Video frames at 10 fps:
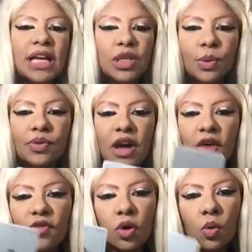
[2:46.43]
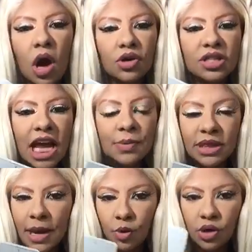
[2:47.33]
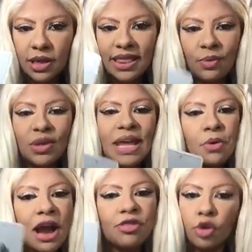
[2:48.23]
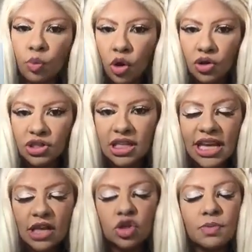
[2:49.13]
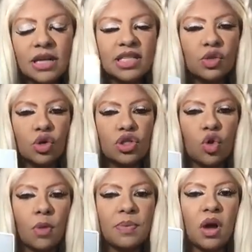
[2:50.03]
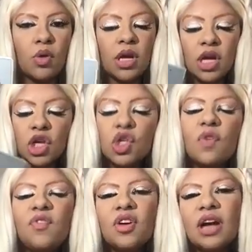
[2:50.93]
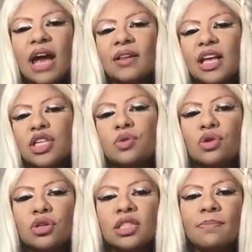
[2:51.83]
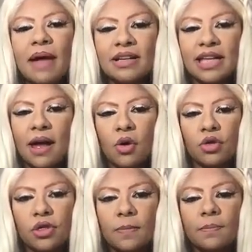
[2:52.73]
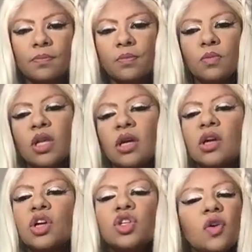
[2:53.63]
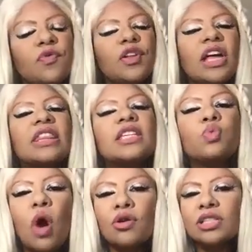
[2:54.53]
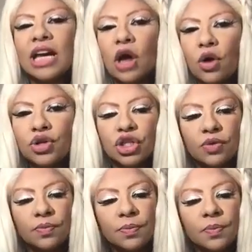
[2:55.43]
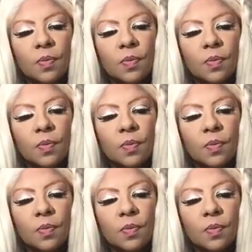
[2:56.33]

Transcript: like you were there for a water sign when they were at their worst, a Cancer, Pisces, or a Scorpio. You feel kind of like you nursed them back to health. You feel like this water sign owes you.